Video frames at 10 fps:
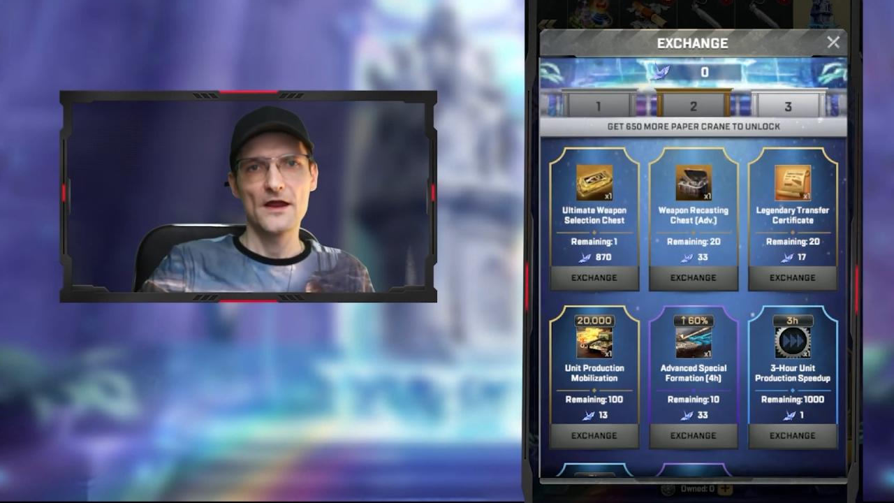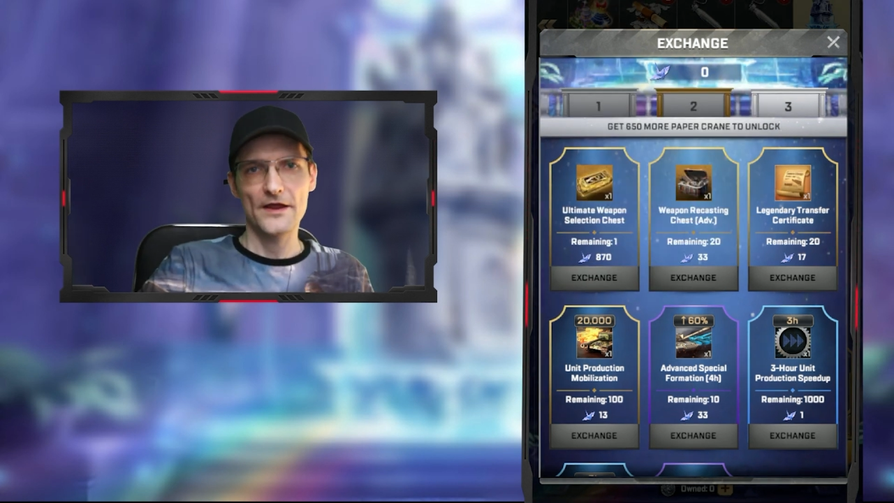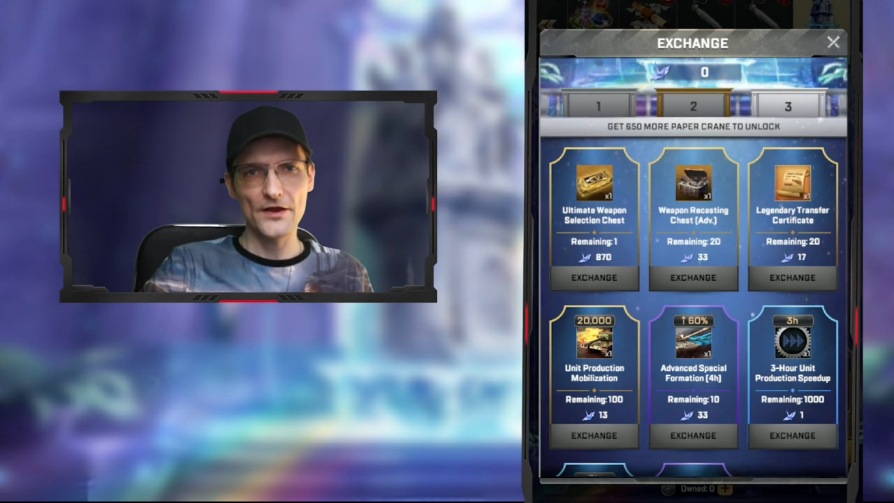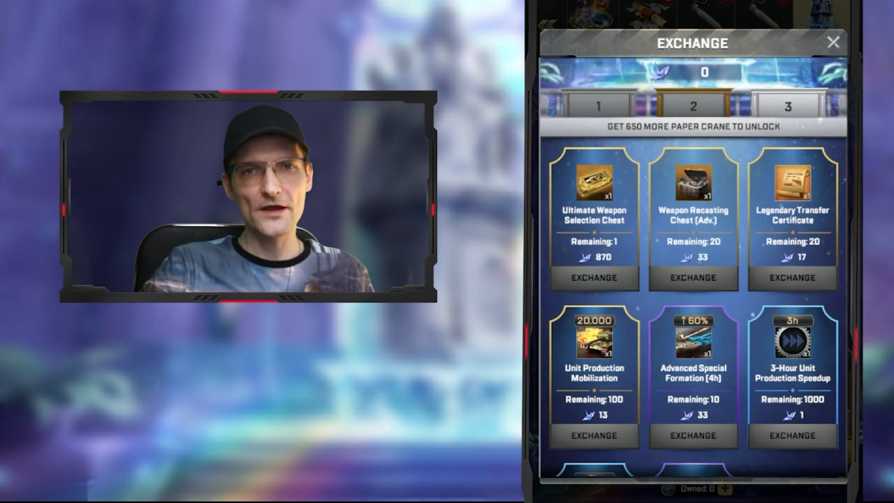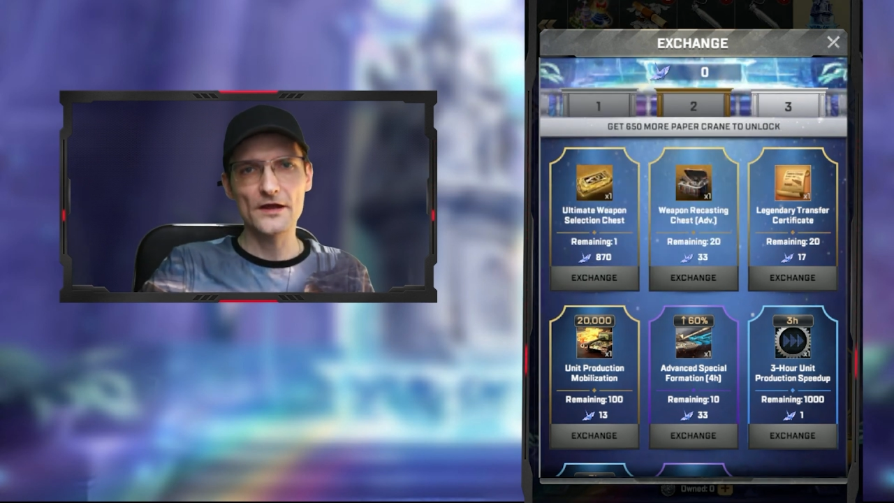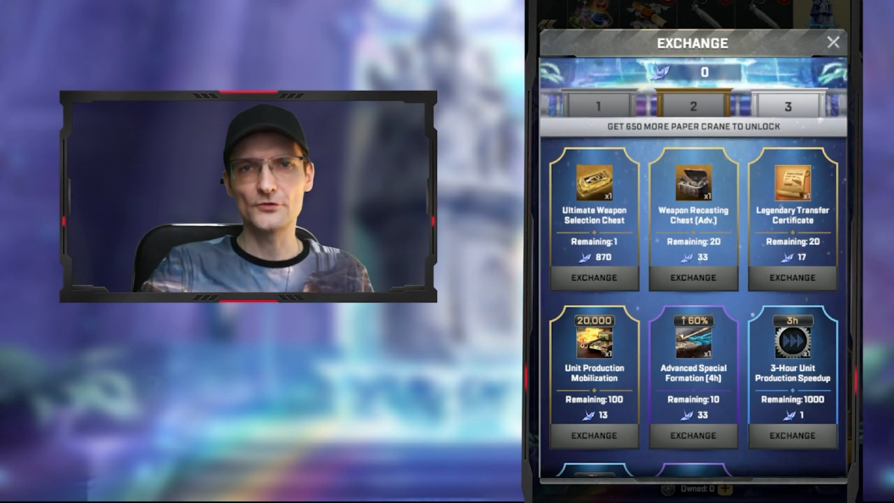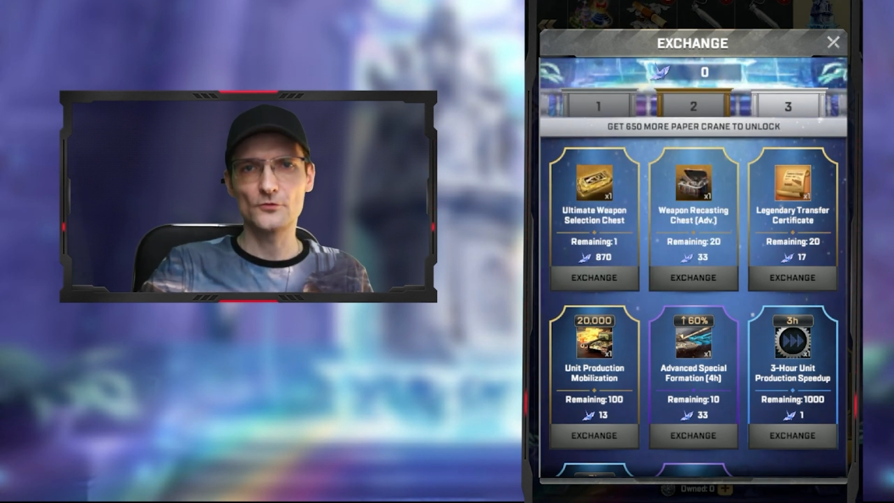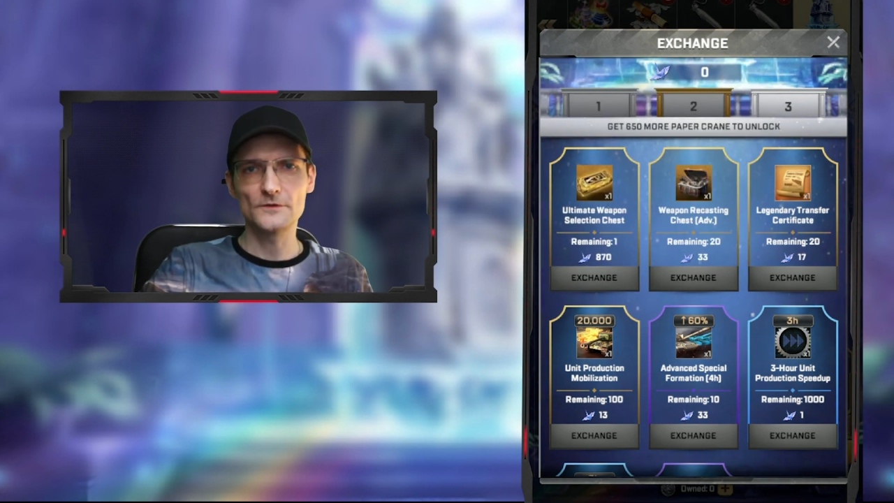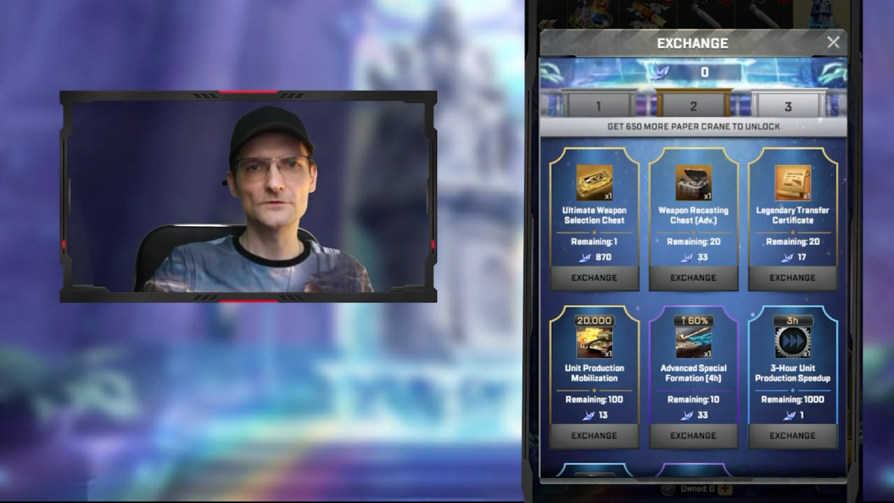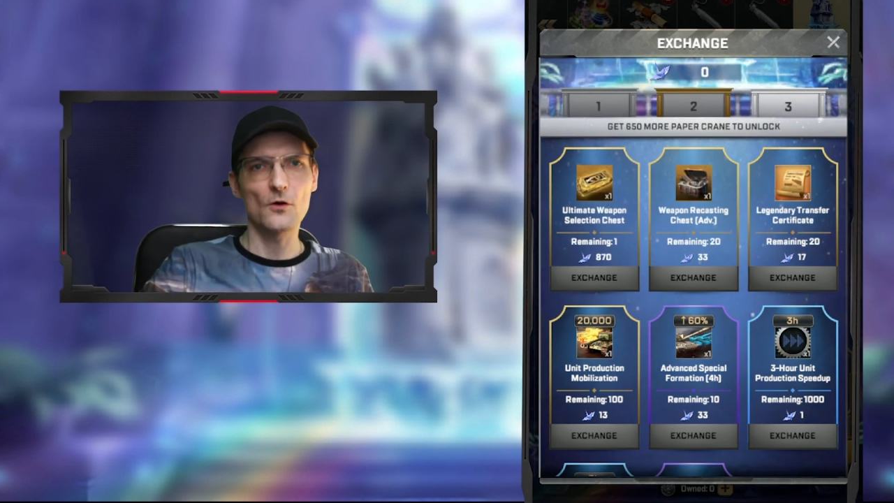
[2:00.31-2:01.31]
Here you
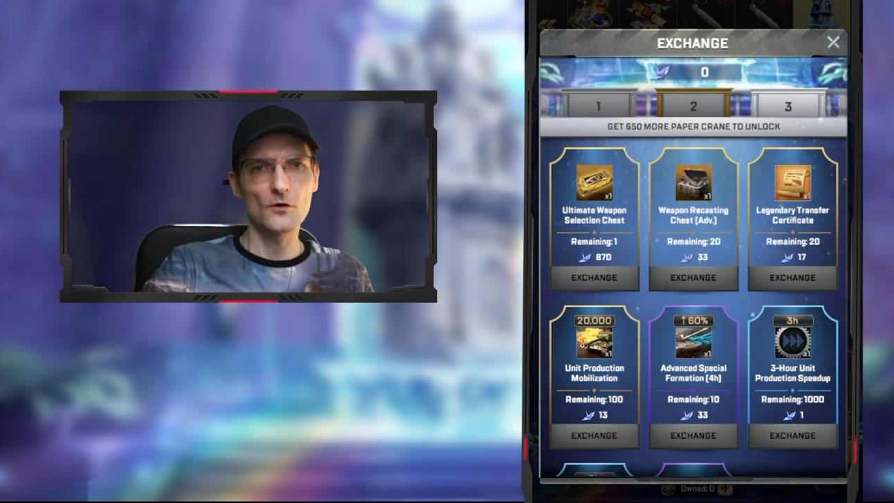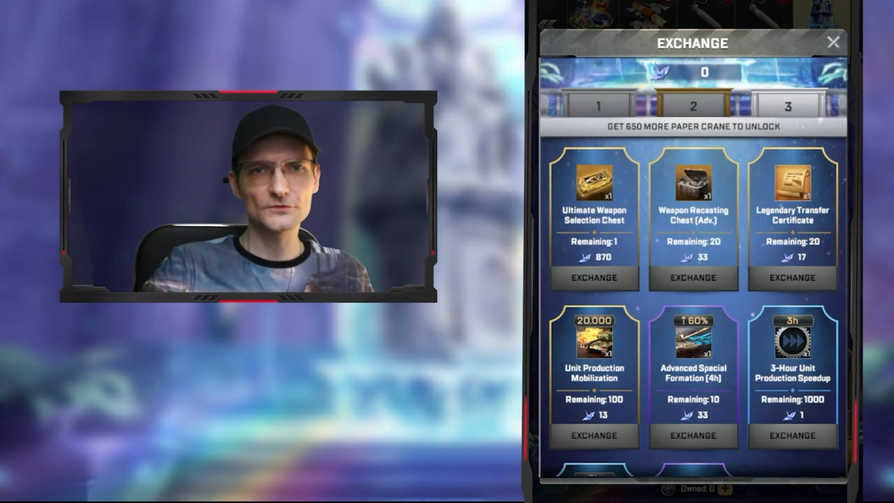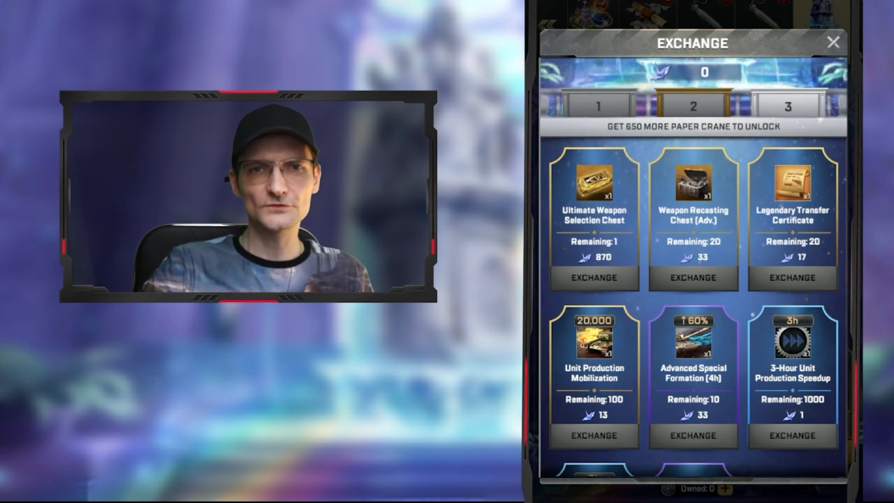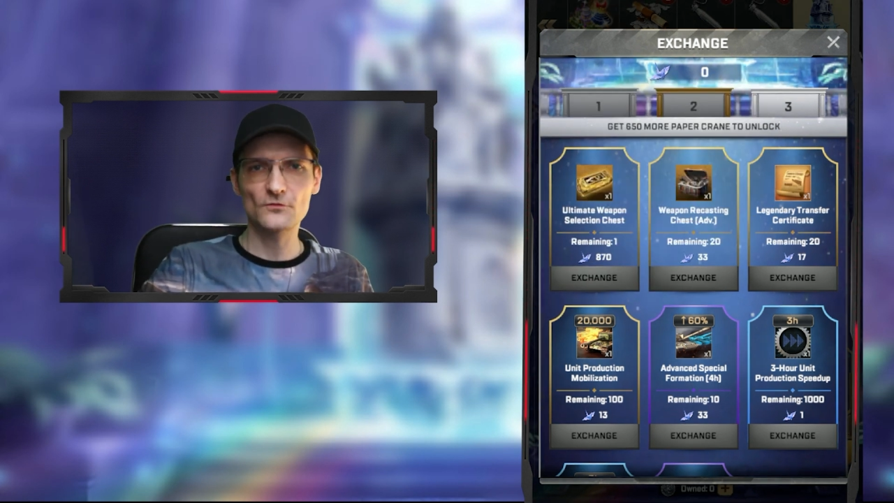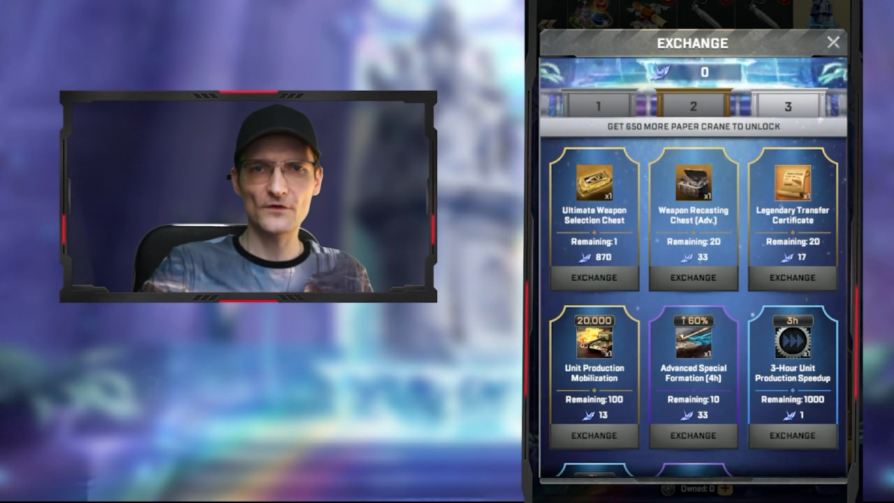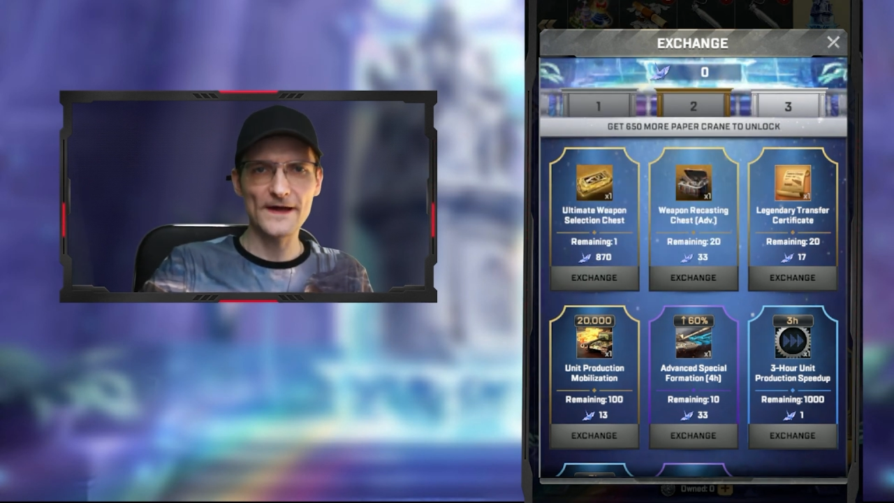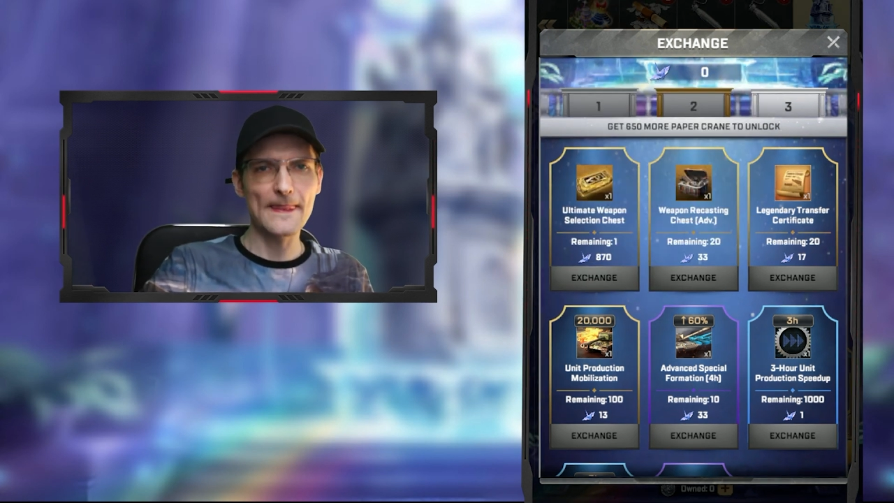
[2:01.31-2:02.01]
will also find